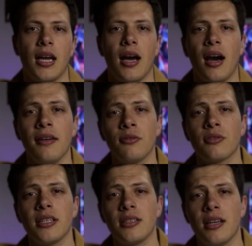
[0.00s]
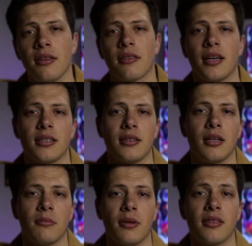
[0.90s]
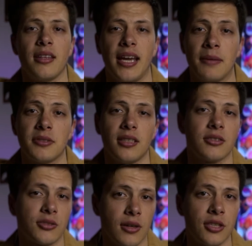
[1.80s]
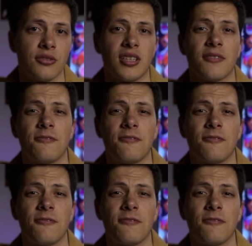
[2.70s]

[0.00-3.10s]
I've already done that, but the app's instructions are